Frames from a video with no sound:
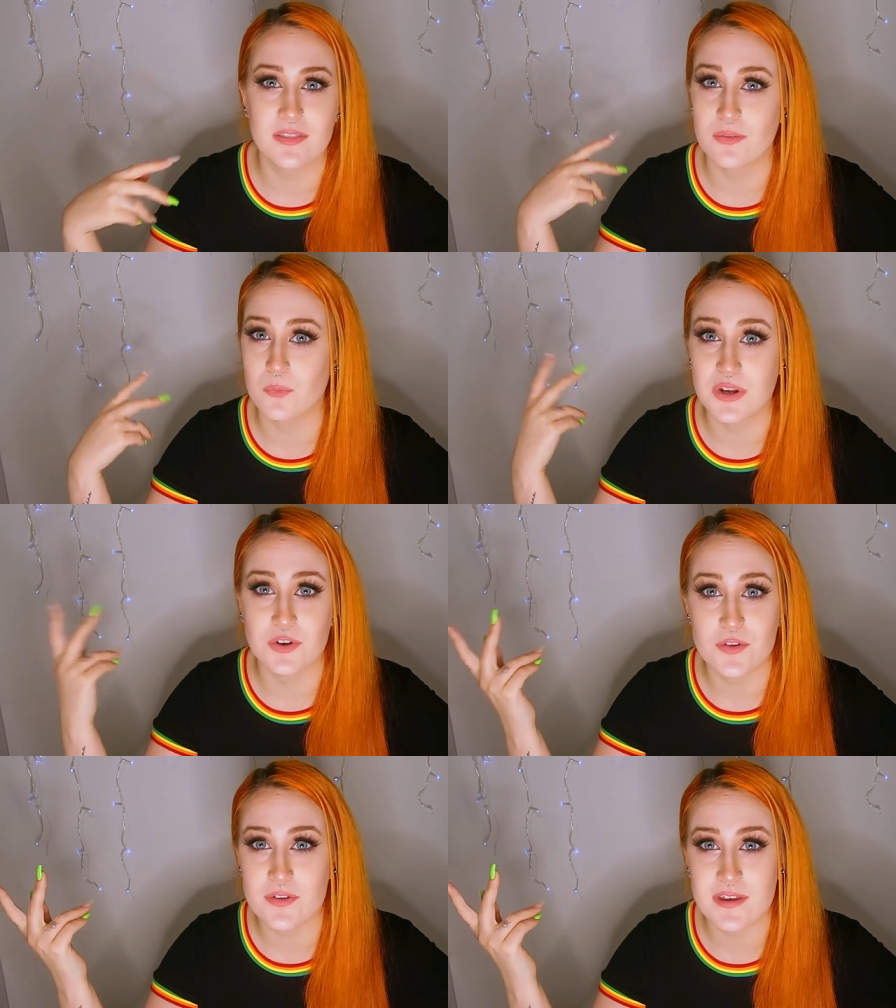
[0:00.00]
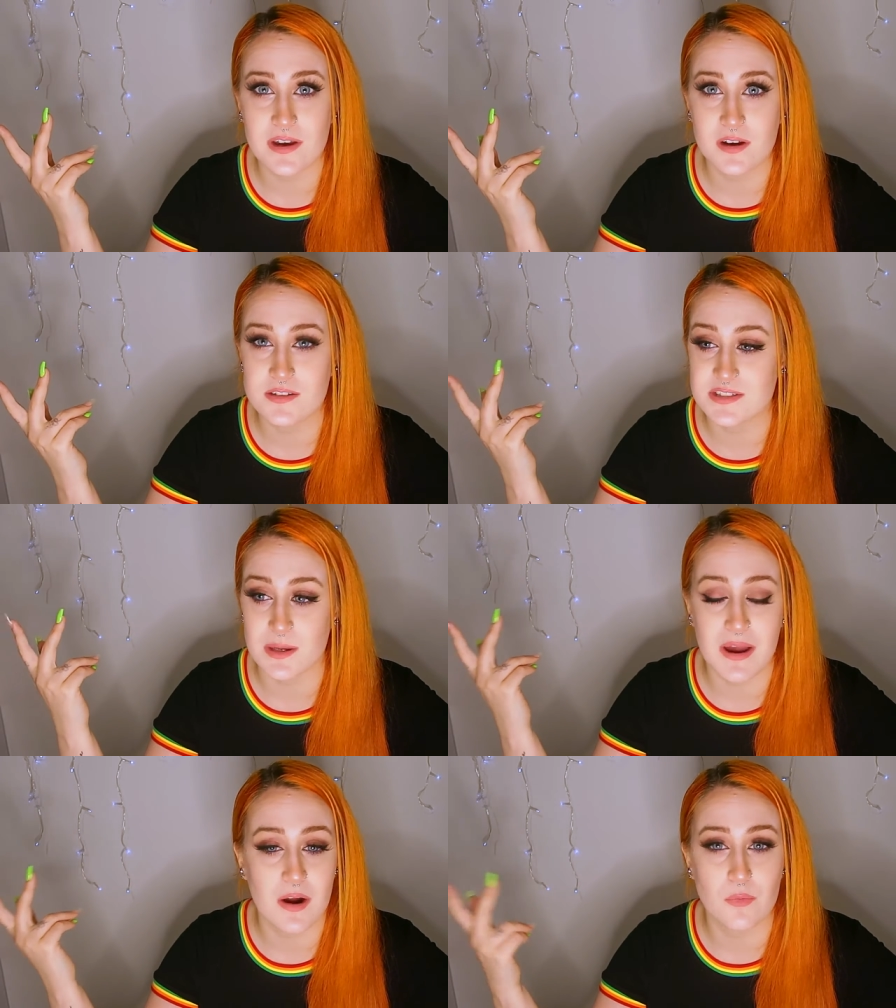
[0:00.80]
We know that they are
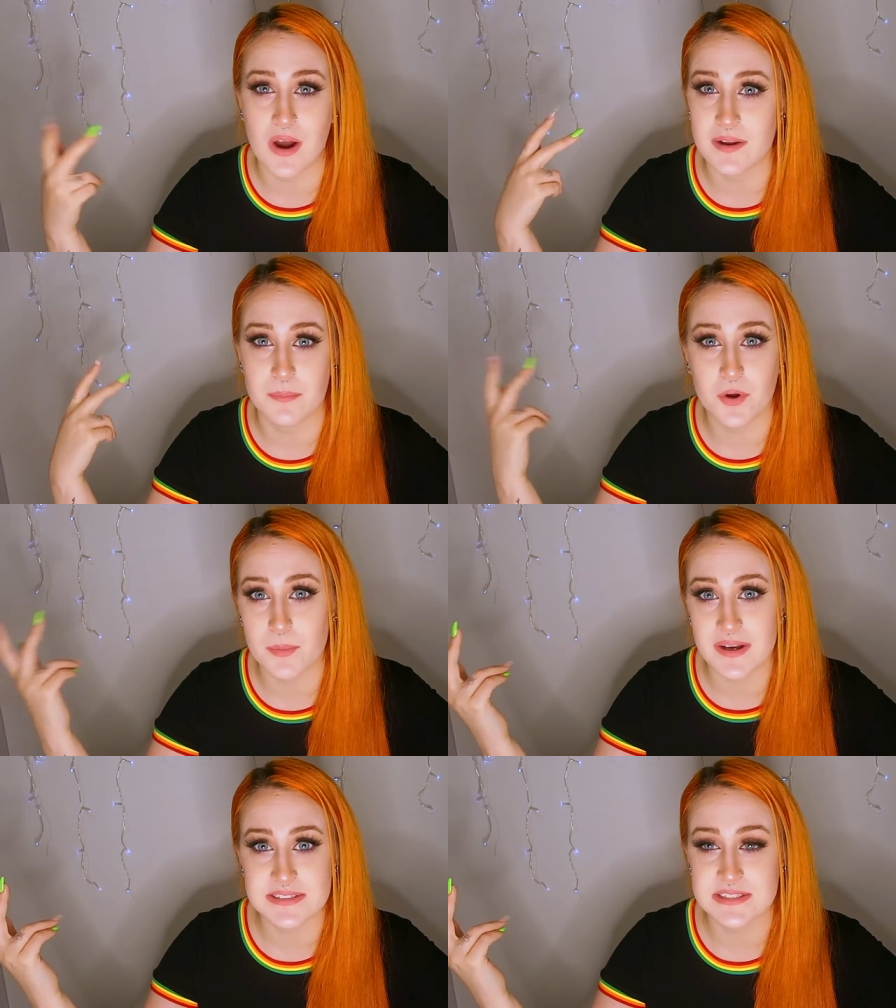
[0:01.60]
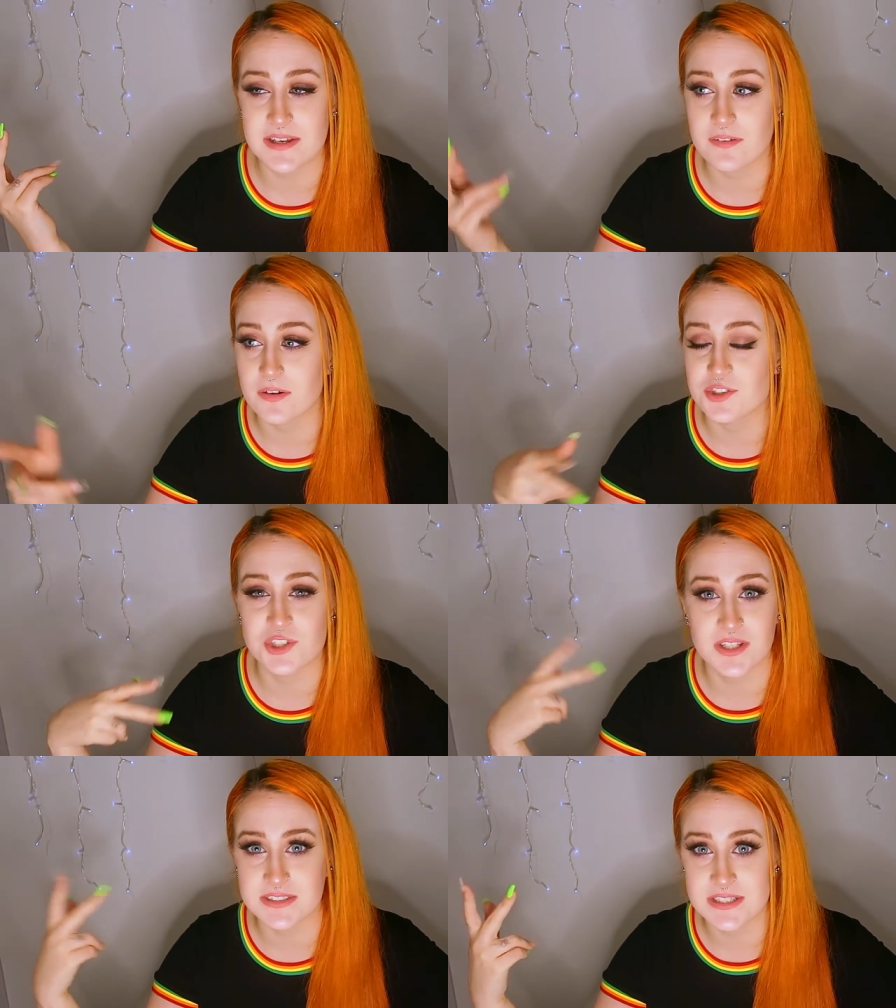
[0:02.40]
somehow riding motorbikes together and
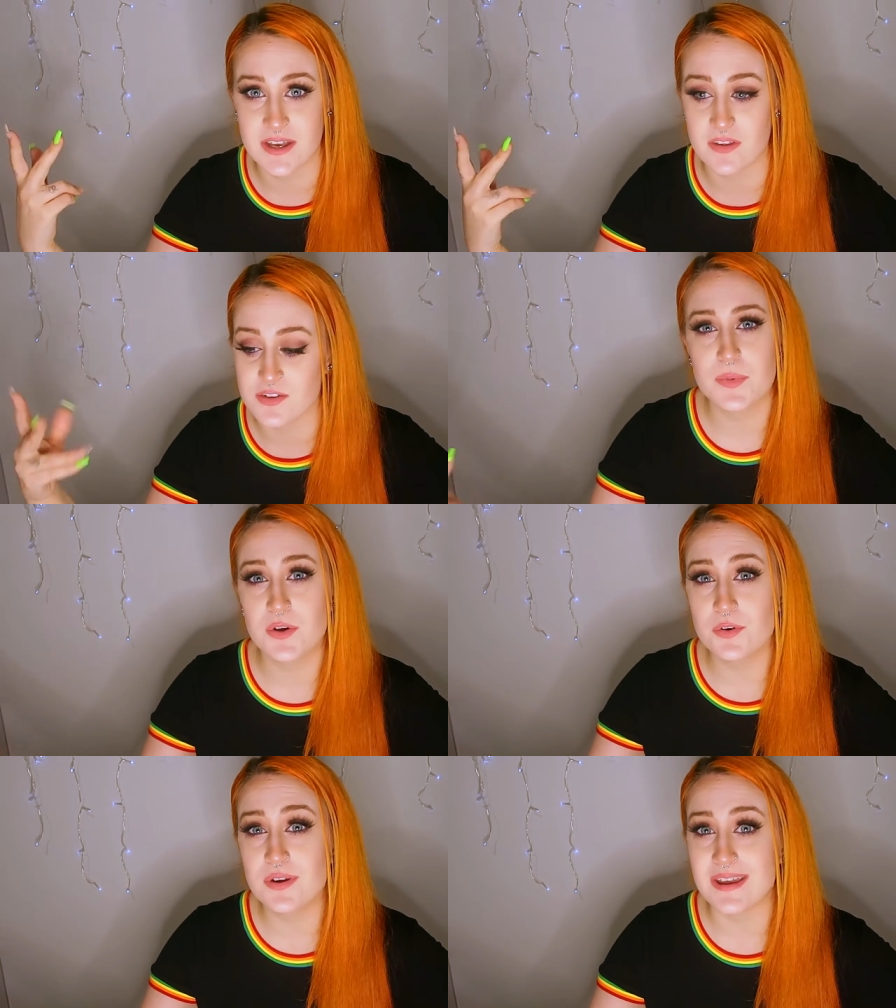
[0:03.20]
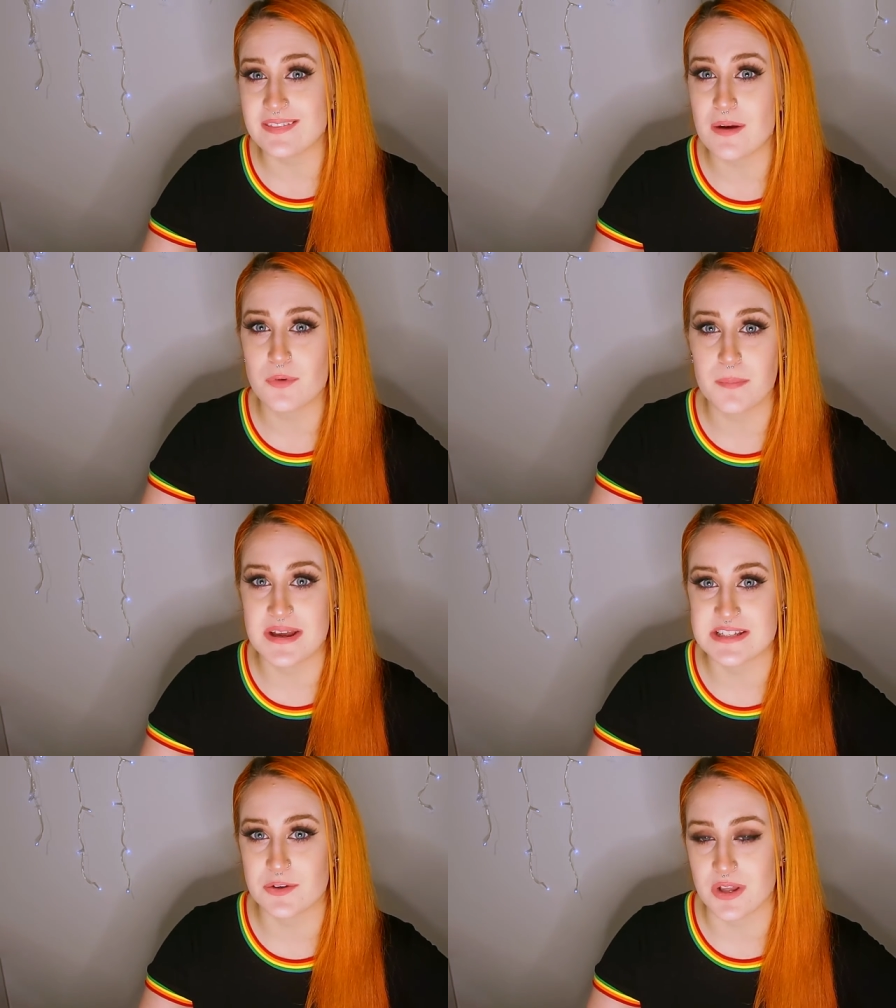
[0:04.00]
chilling together, so we could get that
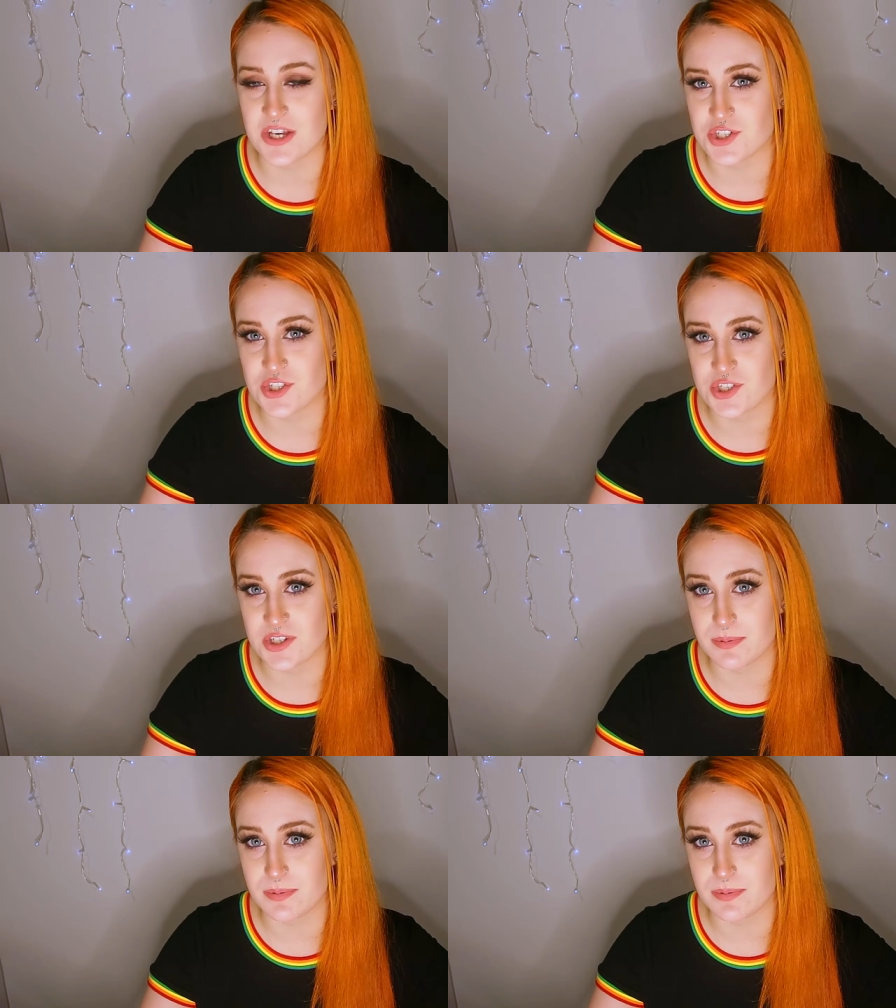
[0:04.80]
romantic relationship